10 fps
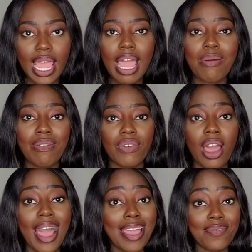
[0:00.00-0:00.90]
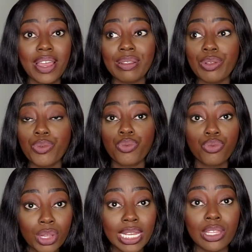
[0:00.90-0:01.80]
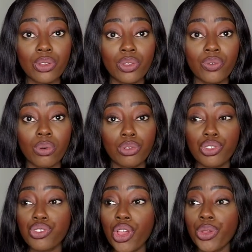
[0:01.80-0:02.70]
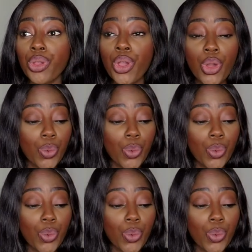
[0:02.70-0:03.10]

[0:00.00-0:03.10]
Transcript: However, I found it really useful to know